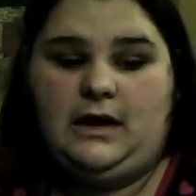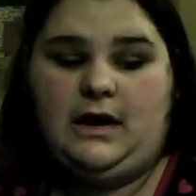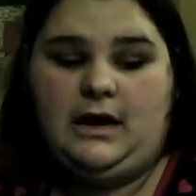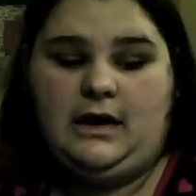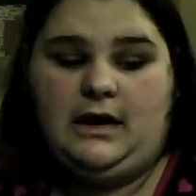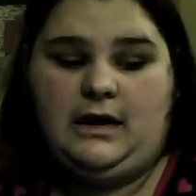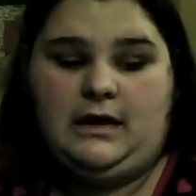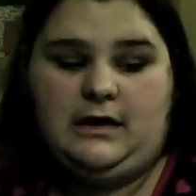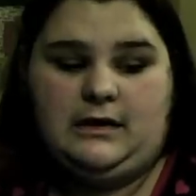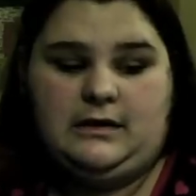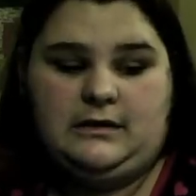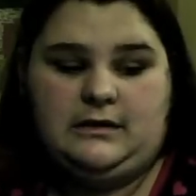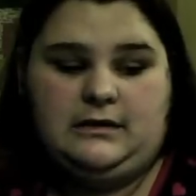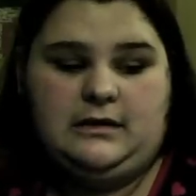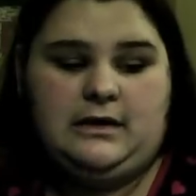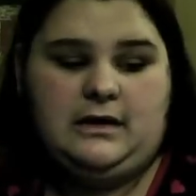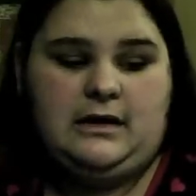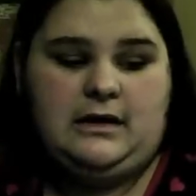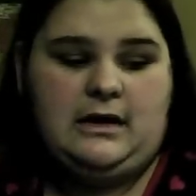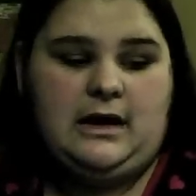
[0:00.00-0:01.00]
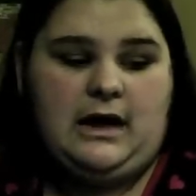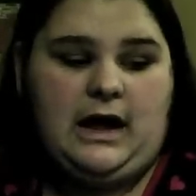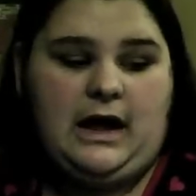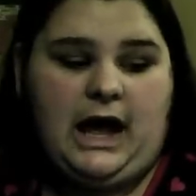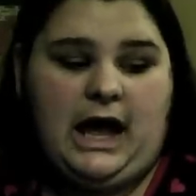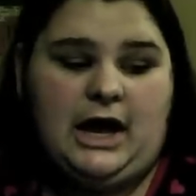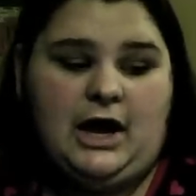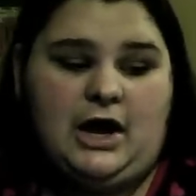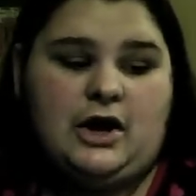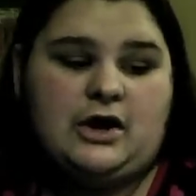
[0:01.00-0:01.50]

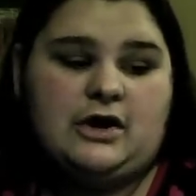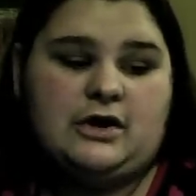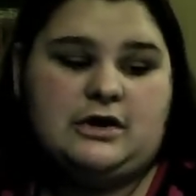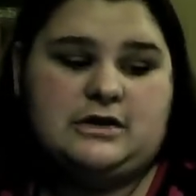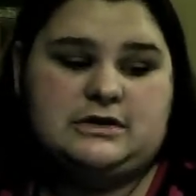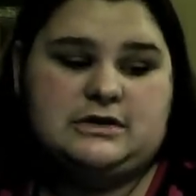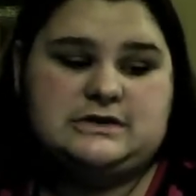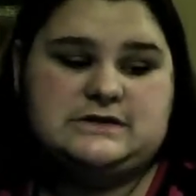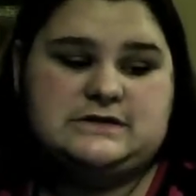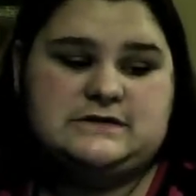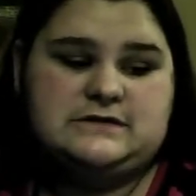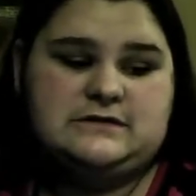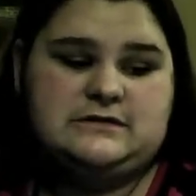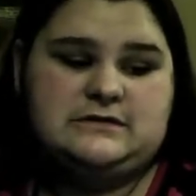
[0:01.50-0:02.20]
I hurt